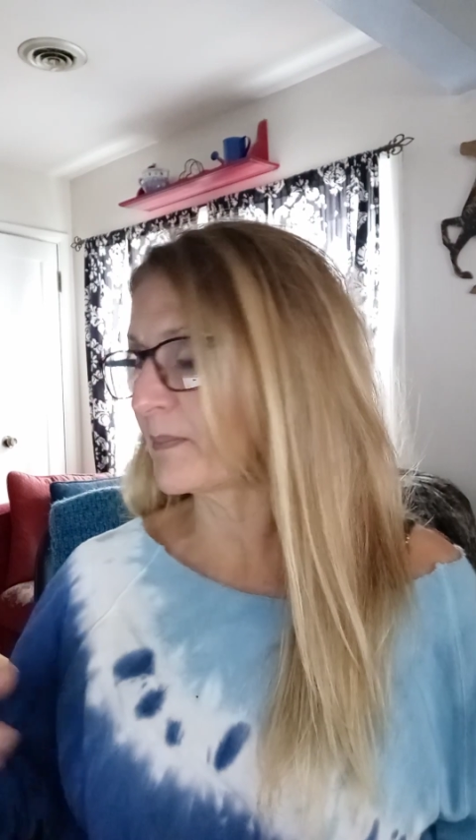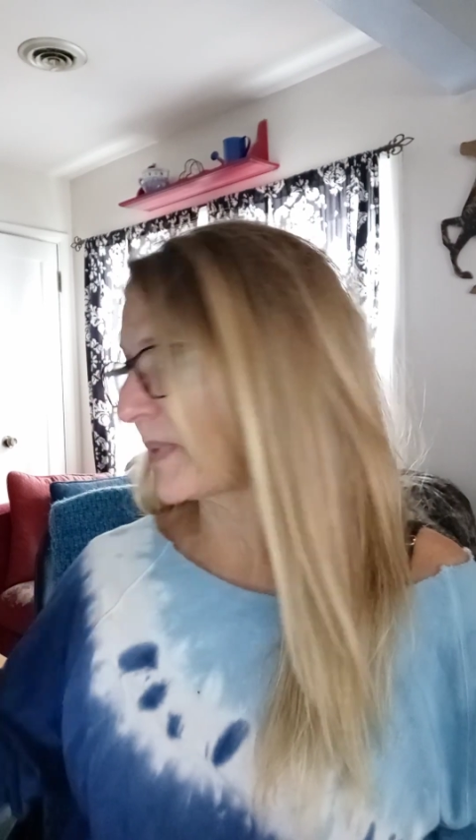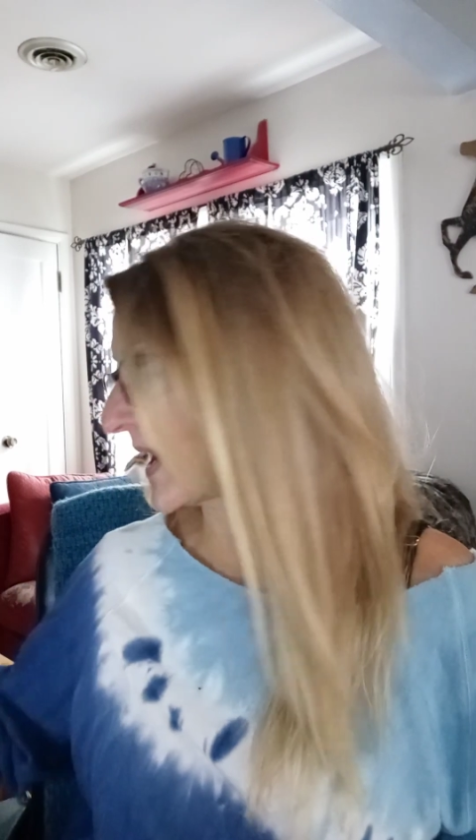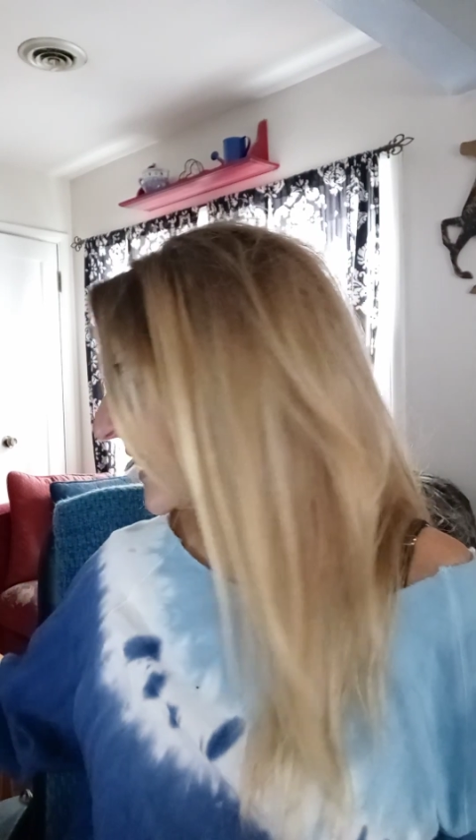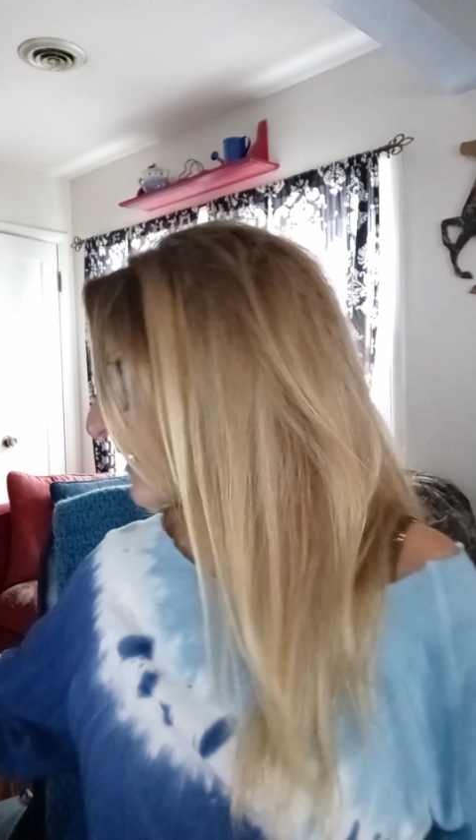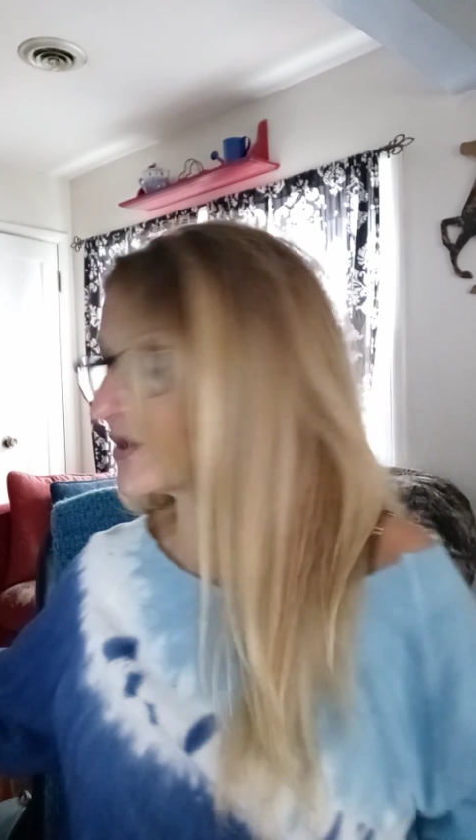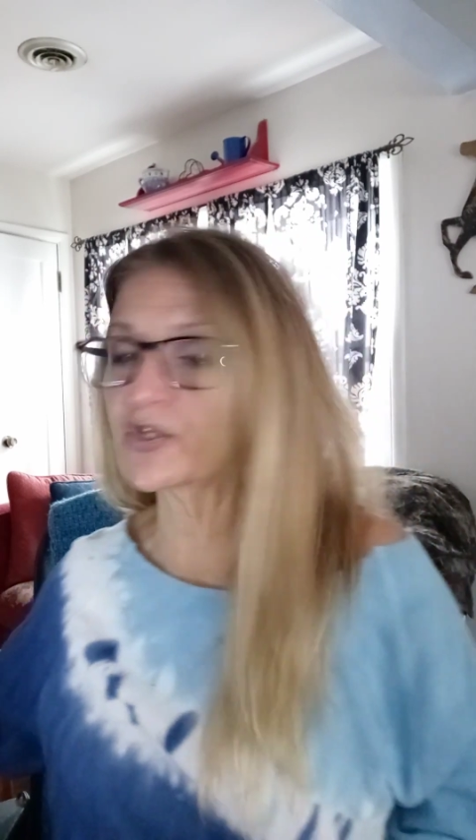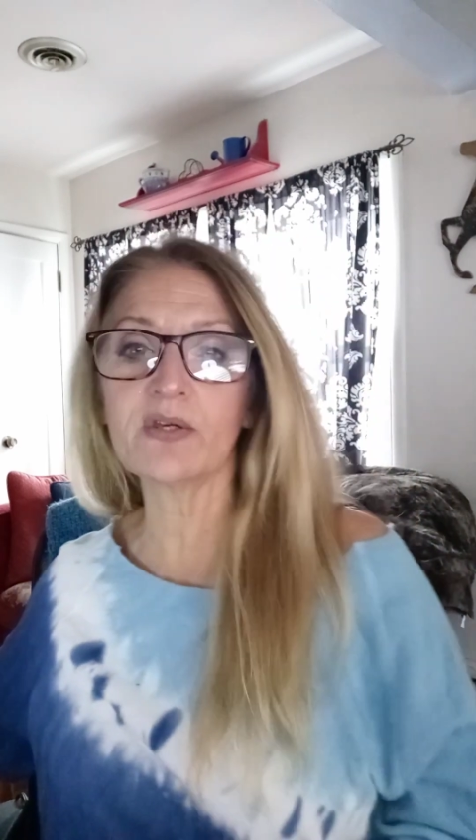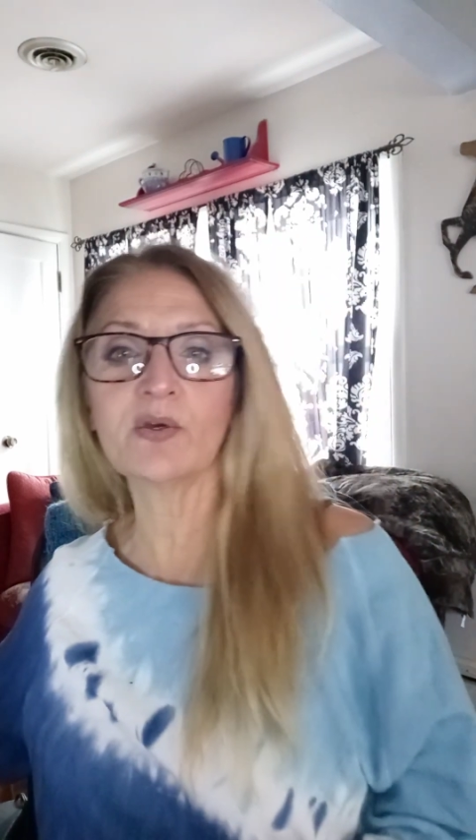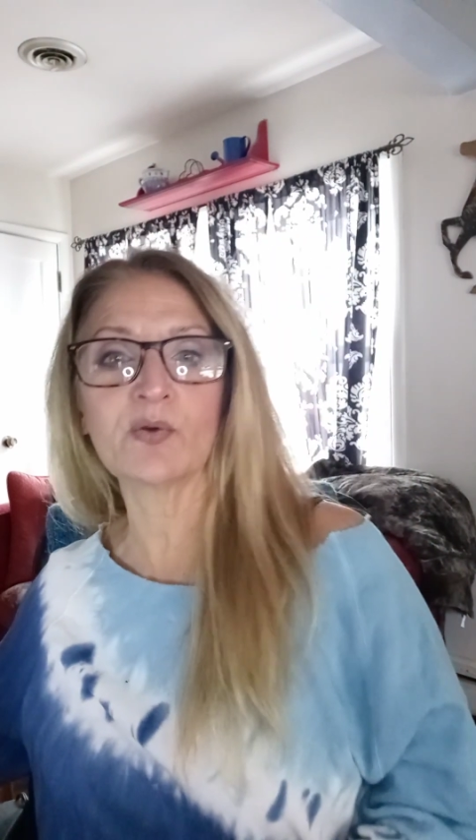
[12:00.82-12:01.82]
back
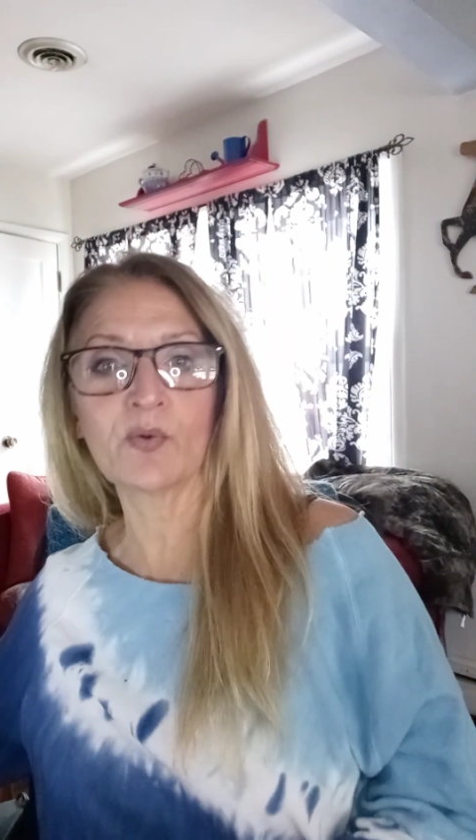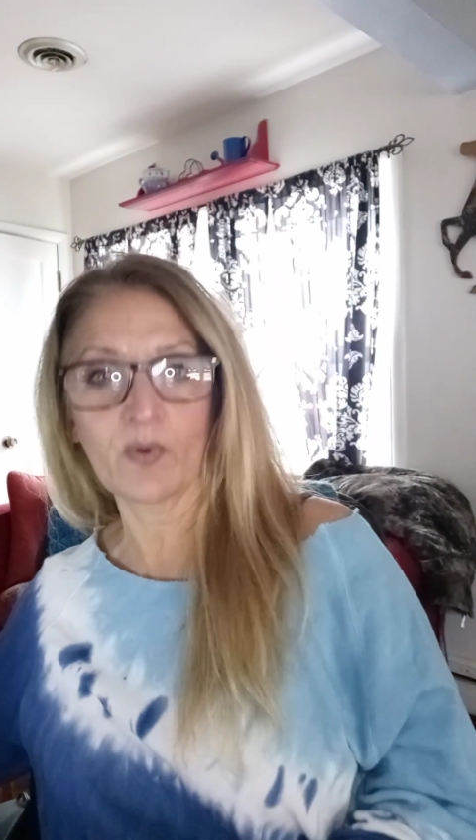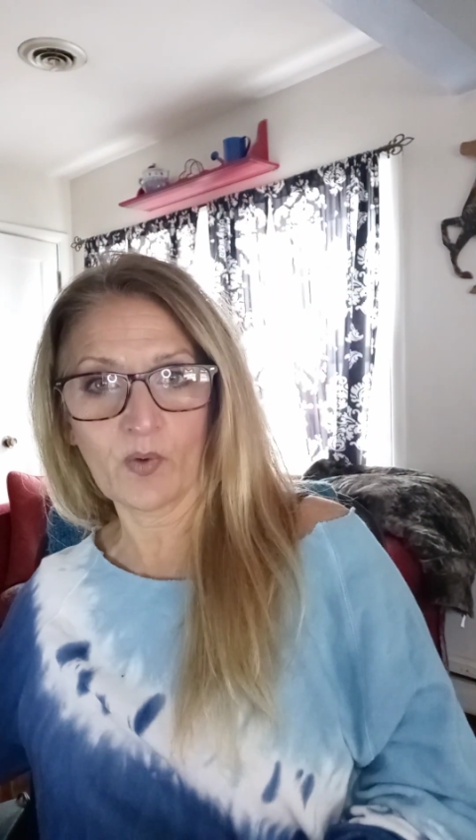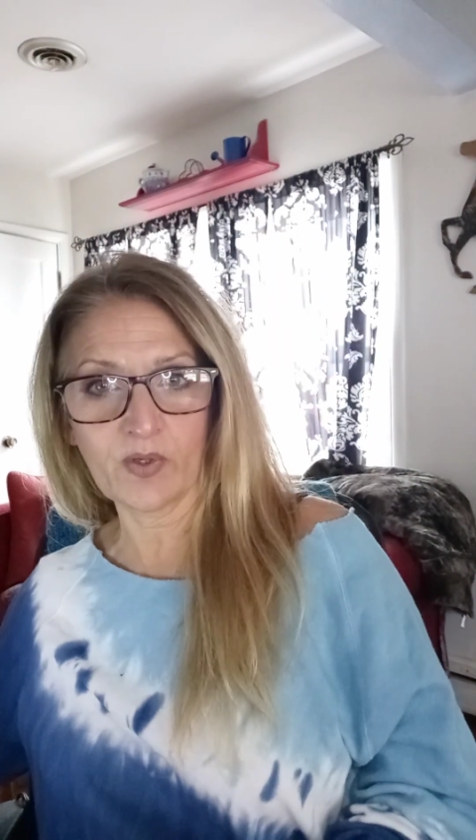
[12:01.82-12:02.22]
to,